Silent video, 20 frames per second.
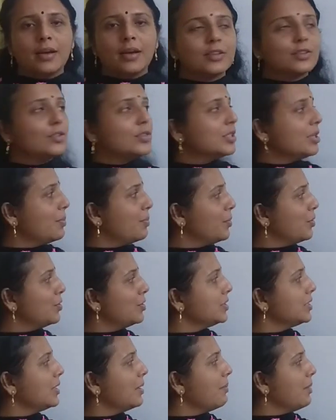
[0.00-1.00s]
So
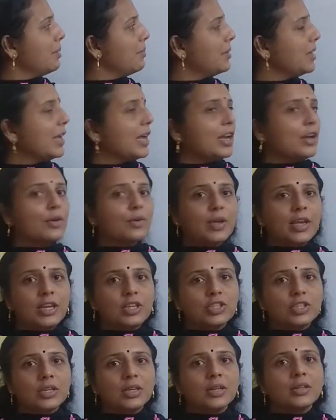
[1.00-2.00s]
suppose the memory
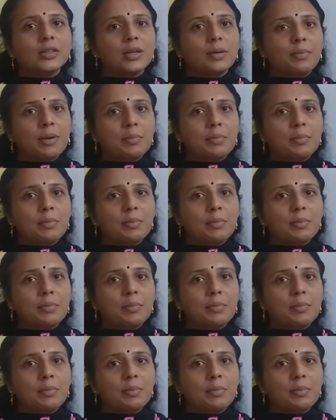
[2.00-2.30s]
allocation